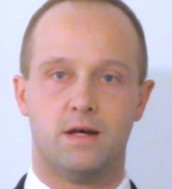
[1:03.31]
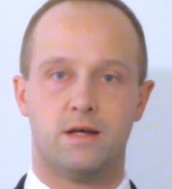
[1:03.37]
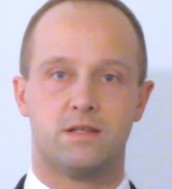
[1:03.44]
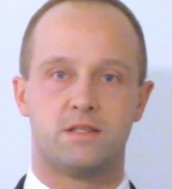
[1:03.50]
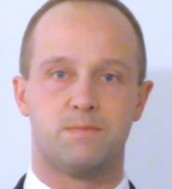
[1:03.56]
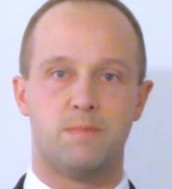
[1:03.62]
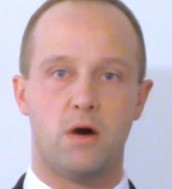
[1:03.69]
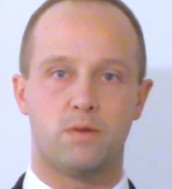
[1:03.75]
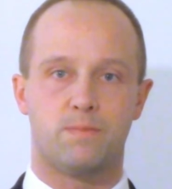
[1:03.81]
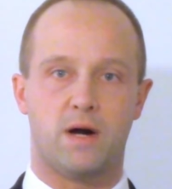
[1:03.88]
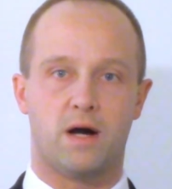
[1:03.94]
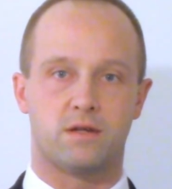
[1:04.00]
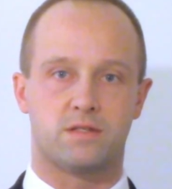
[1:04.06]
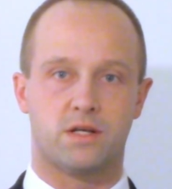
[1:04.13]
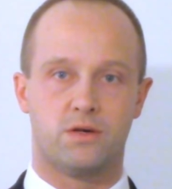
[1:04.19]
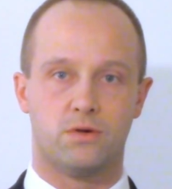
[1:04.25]
Smoke
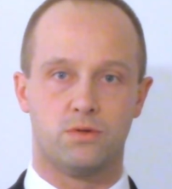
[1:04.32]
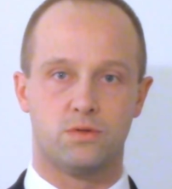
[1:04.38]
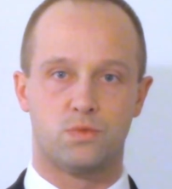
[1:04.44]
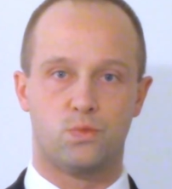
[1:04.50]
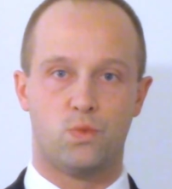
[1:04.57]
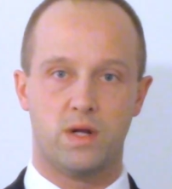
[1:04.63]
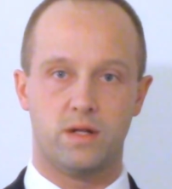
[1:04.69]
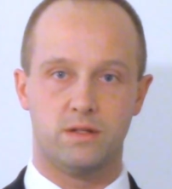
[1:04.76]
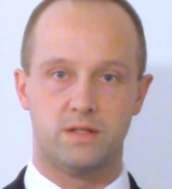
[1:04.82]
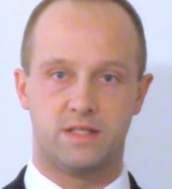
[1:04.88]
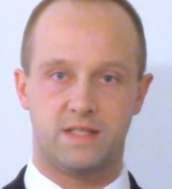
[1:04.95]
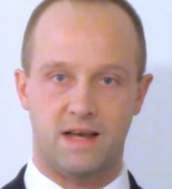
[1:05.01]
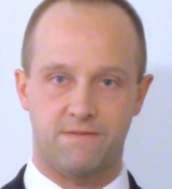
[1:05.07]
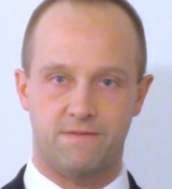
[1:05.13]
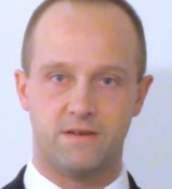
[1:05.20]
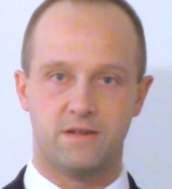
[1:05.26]
particles will
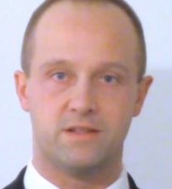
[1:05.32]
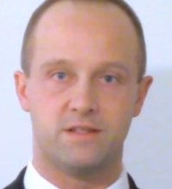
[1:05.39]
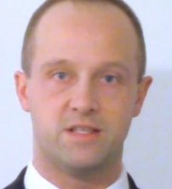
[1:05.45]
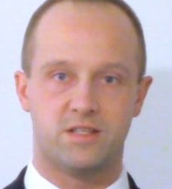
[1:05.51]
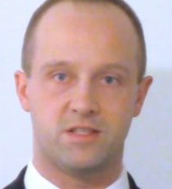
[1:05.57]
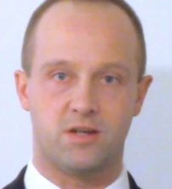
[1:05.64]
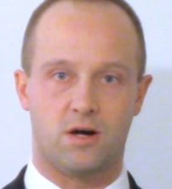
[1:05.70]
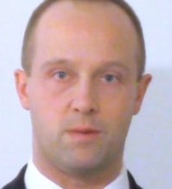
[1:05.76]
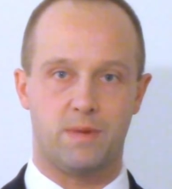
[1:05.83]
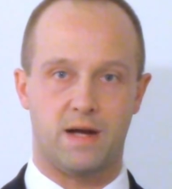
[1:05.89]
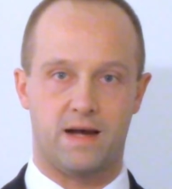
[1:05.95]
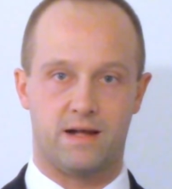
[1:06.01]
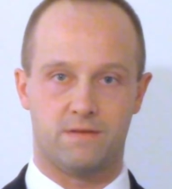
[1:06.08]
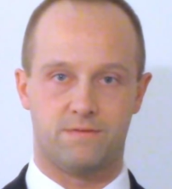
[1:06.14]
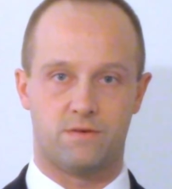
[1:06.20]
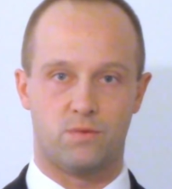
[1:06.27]
definitely stop
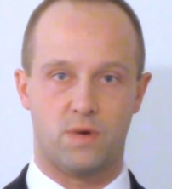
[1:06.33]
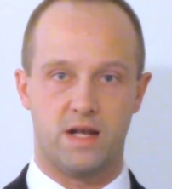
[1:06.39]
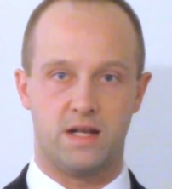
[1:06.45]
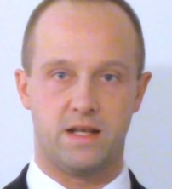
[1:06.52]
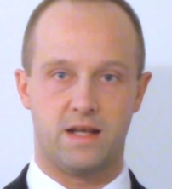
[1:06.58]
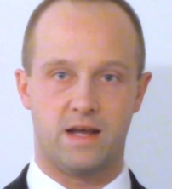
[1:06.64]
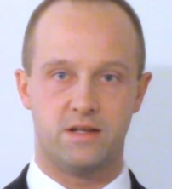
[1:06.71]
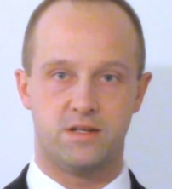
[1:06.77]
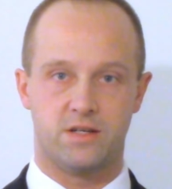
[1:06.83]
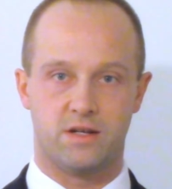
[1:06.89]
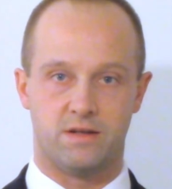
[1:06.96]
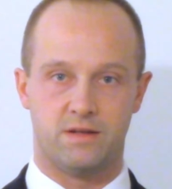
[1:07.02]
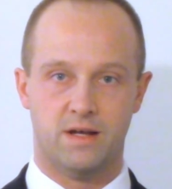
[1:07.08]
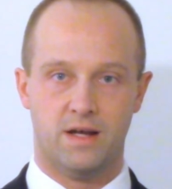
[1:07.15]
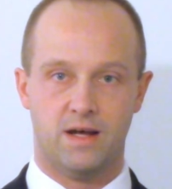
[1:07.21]
alpha radiation,